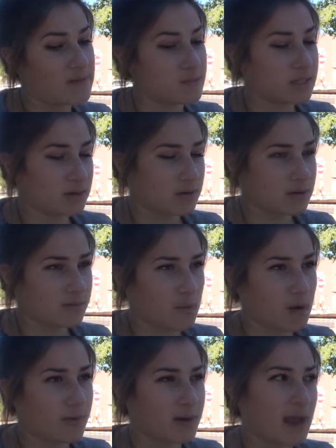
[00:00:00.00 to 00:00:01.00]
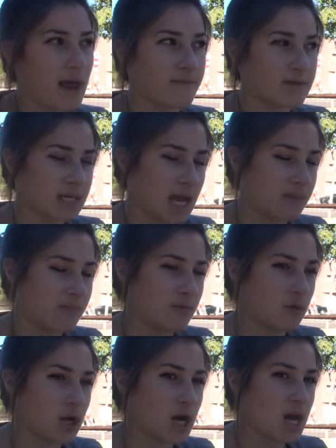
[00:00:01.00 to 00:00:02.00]
the materials for, what I have the time
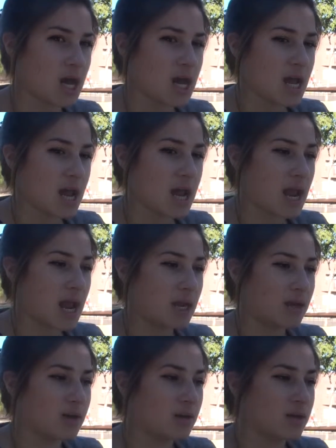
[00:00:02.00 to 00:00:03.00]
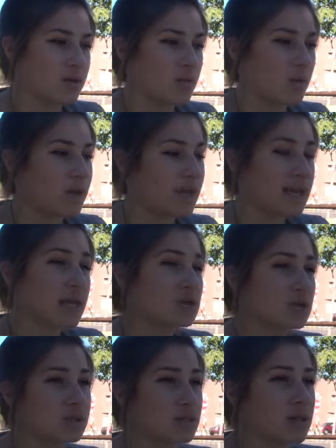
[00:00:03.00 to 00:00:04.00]
for, and what like
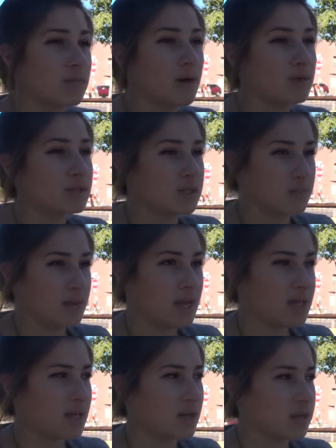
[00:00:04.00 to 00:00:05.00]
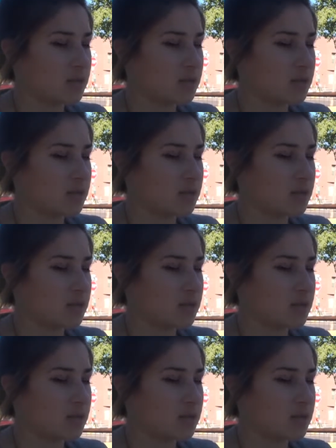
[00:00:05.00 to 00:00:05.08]
interests me the most to make. And